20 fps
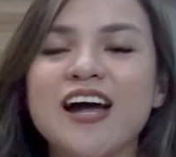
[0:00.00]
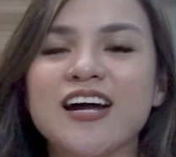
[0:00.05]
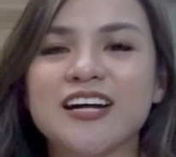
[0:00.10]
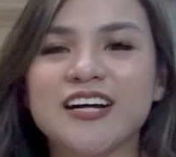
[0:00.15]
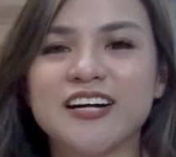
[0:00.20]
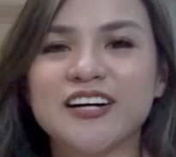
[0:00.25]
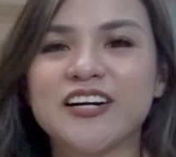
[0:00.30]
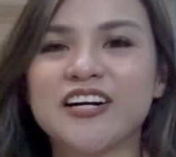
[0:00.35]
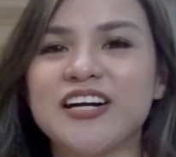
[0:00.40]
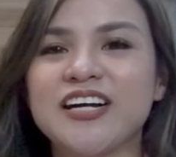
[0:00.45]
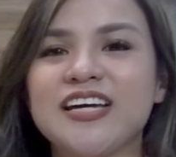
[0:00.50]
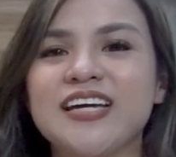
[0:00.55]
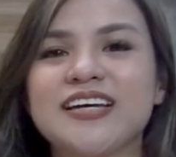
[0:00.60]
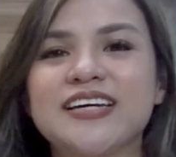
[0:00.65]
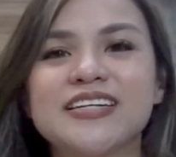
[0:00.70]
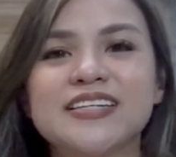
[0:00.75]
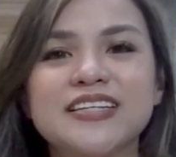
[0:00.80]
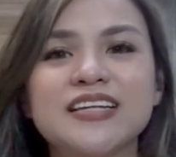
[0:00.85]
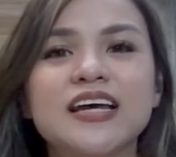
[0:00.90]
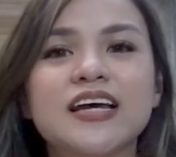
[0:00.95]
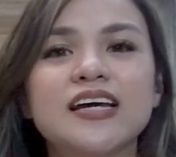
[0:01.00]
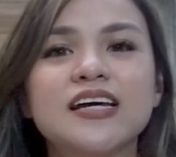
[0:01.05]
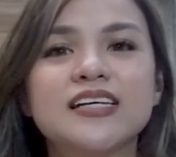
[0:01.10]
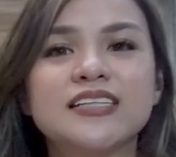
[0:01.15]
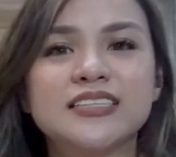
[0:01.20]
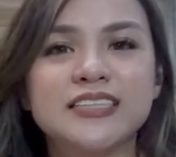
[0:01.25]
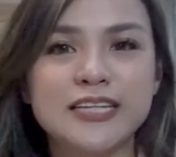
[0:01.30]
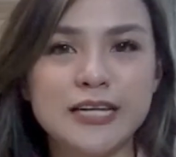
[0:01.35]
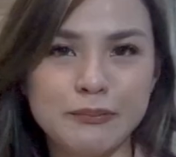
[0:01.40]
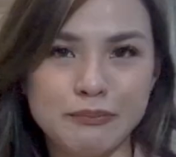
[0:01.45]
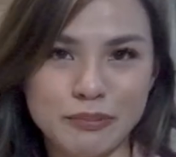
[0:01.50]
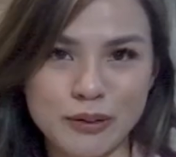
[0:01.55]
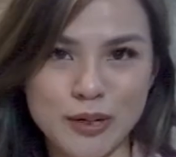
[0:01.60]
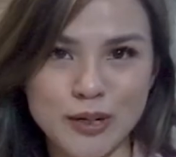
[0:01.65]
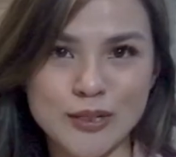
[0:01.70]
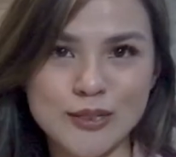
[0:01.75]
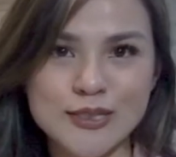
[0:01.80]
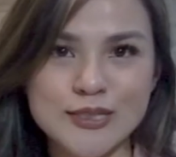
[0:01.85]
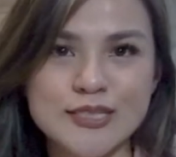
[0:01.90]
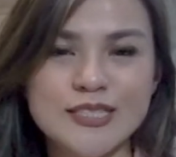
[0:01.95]
Korean
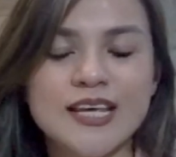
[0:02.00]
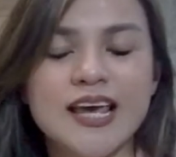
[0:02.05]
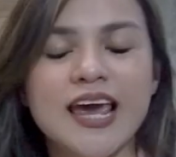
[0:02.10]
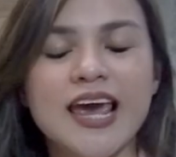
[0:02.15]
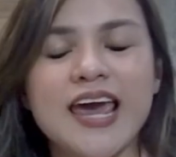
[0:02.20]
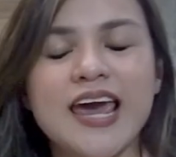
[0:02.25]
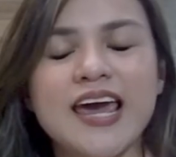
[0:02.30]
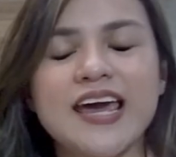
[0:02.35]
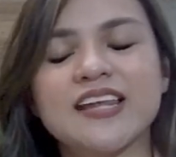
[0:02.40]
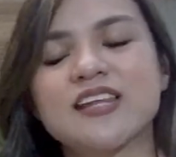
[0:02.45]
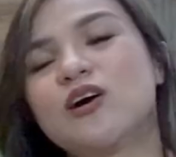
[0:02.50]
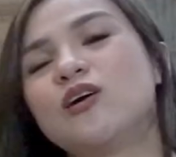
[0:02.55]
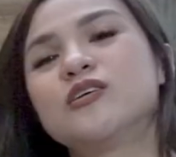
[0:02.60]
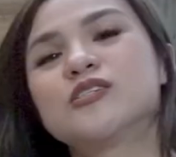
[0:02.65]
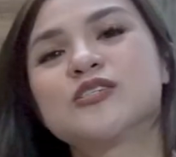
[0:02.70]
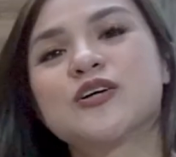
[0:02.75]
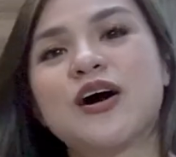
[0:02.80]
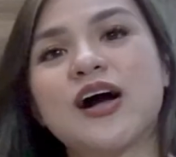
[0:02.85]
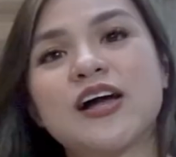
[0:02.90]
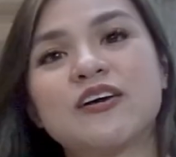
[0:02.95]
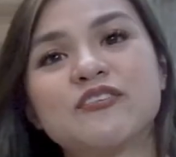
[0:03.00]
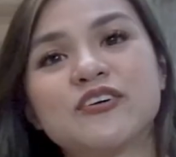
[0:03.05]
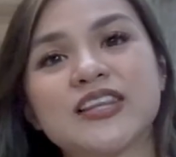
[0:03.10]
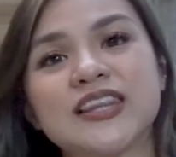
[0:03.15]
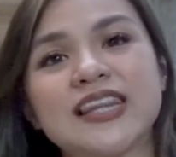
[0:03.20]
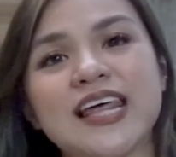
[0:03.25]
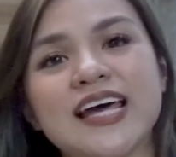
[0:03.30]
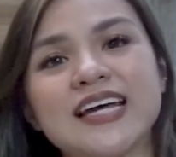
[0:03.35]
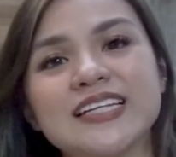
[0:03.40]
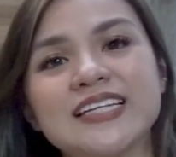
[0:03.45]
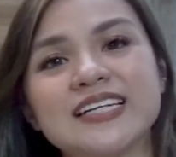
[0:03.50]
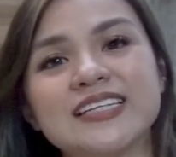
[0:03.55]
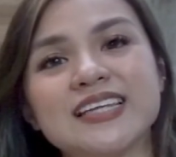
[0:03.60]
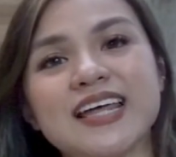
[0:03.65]
slippers. And also, I would like to